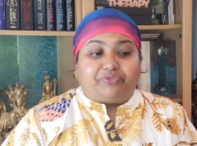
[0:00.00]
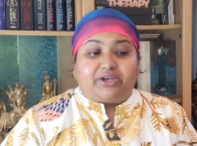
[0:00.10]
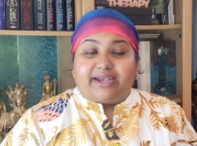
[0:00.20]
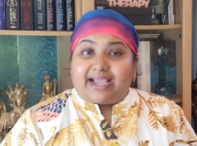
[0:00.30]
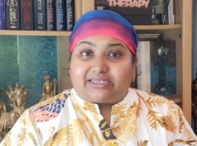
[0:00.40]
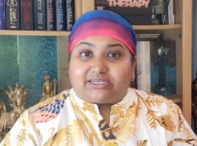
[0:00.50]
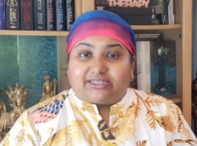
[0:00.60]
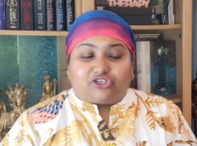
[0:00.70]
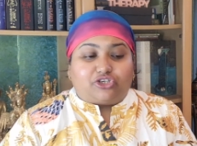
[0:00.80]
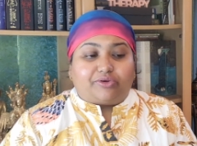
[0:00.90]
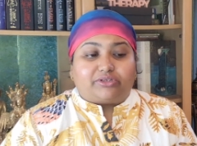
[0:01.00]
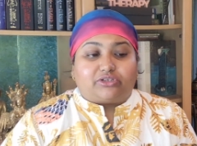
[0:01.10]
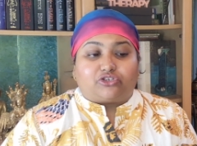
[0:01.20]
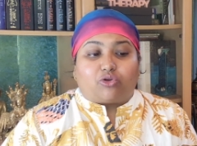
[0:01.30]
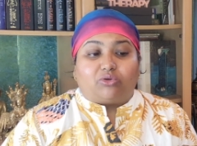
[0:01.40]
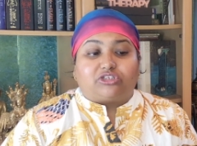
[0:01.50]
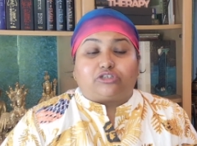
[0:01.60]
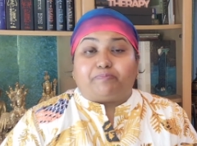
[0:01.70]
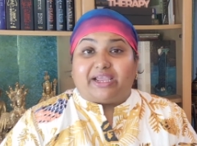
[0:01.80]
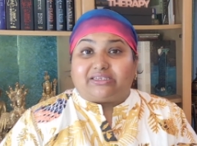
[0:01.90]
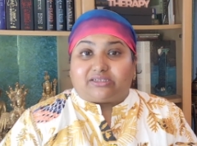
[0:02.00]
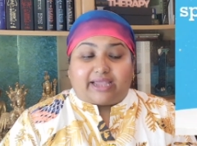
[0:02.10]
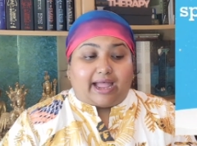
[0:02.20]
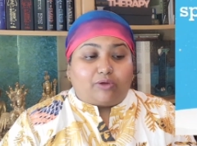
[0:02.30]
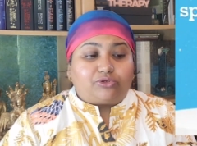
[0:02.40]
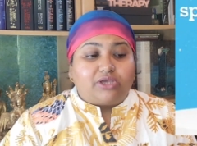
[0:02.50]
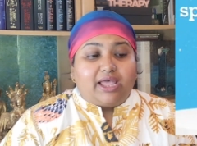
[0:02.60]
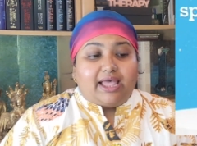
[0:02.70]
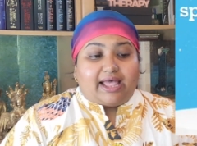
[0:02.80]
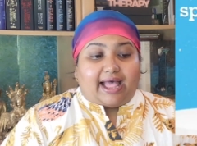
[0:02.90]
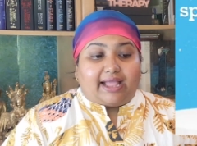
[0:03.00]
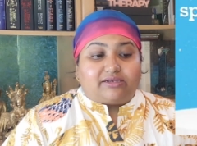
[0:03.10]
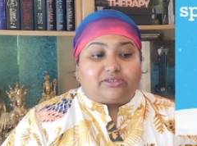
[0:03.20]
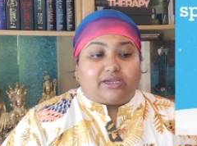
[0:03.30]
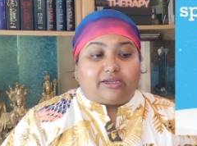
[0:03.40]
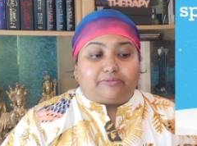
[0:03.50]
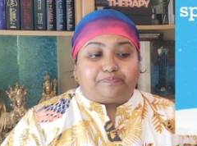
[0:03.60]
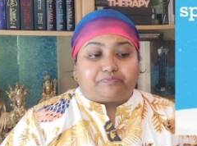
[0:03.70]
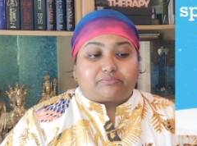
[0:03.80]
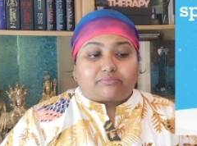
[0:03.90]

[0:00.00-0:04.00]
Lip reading: the next in the series is called Spaced Out, and